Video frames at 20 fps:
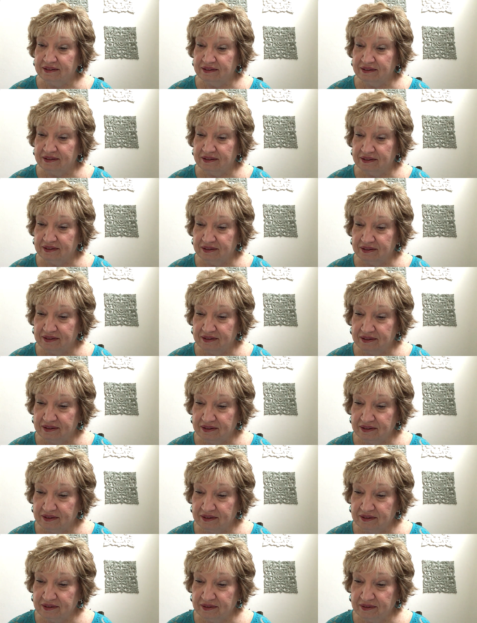
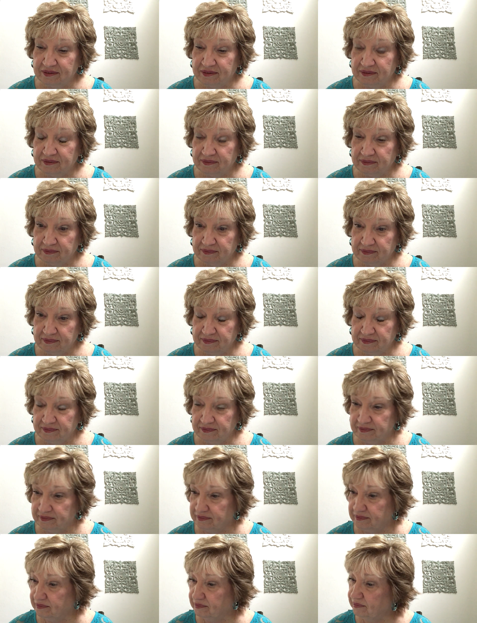
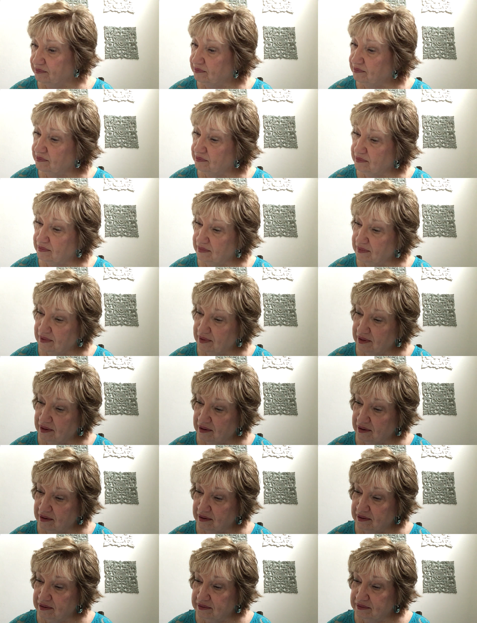
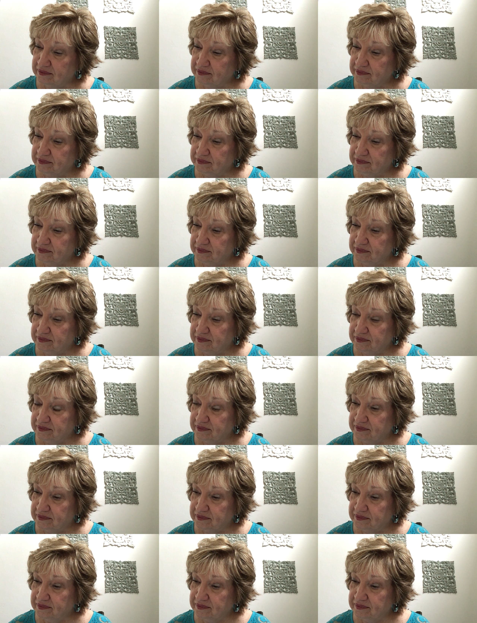[no speech]